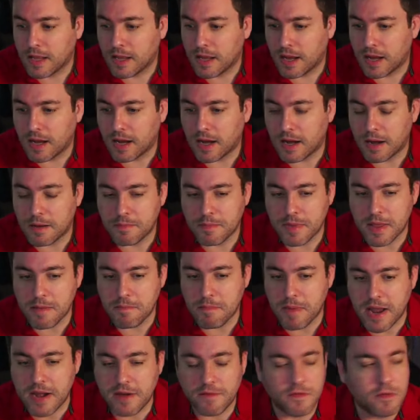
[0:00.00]
um, it
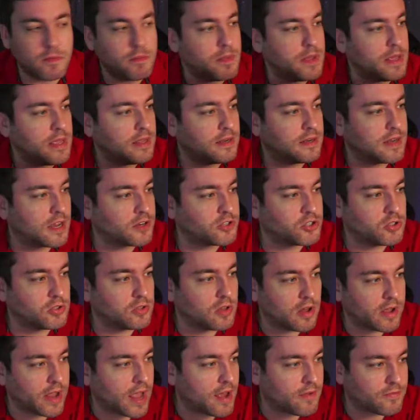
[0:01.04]
might even be not too
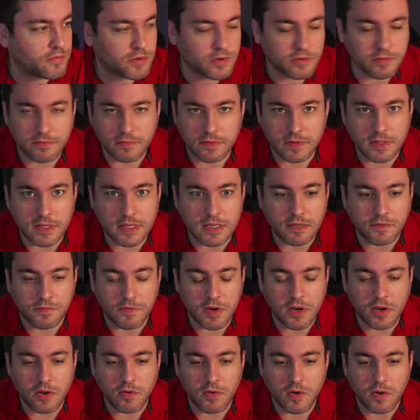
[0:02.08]
long after this
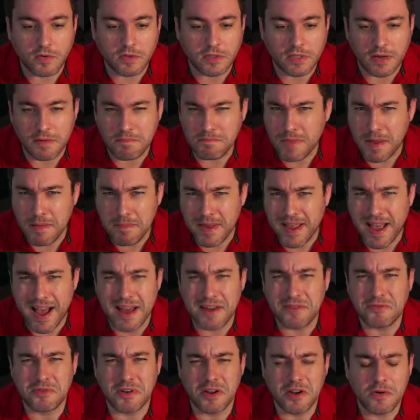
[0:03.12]
video goes up, maybe. I
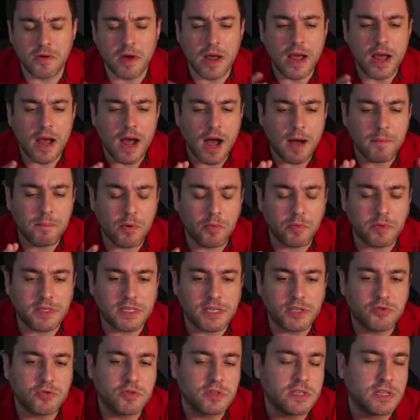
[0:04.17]
don't know. Uh, but what's
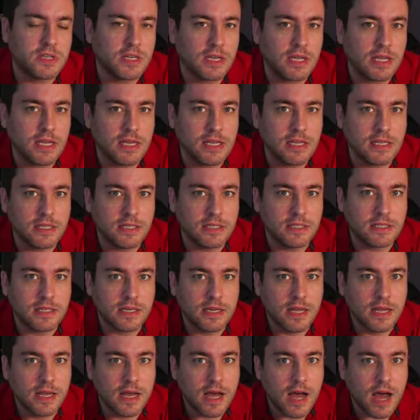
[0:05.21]
interesting is
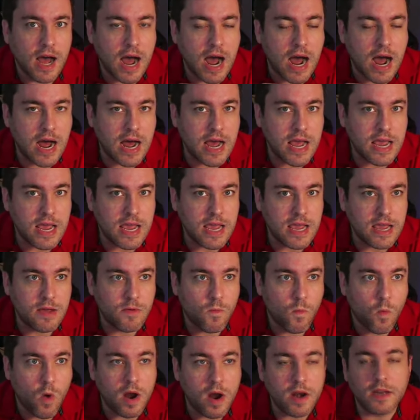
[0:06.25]
I
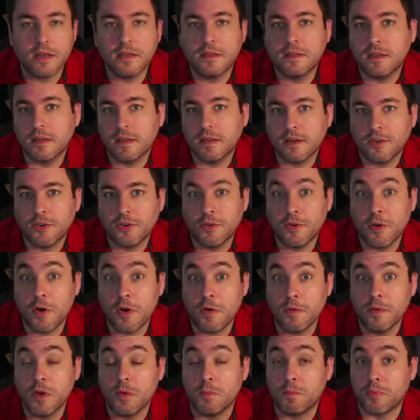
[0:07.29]
wanted to
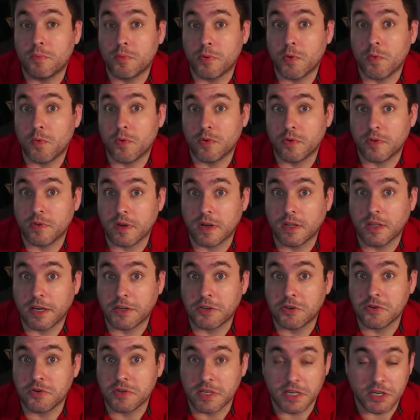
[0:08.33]
uh, pre-order the
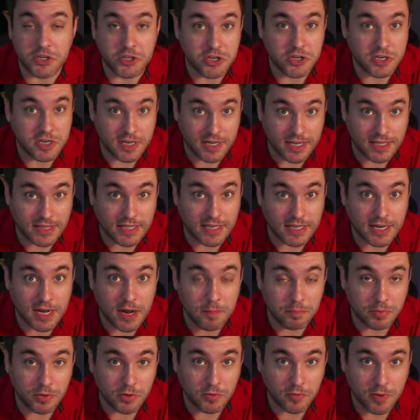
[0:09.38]
collector's edition to get the
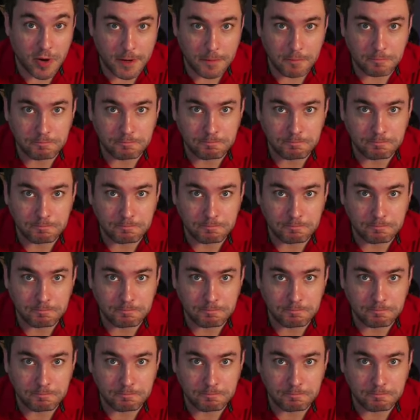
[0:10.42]
Gunpla, right?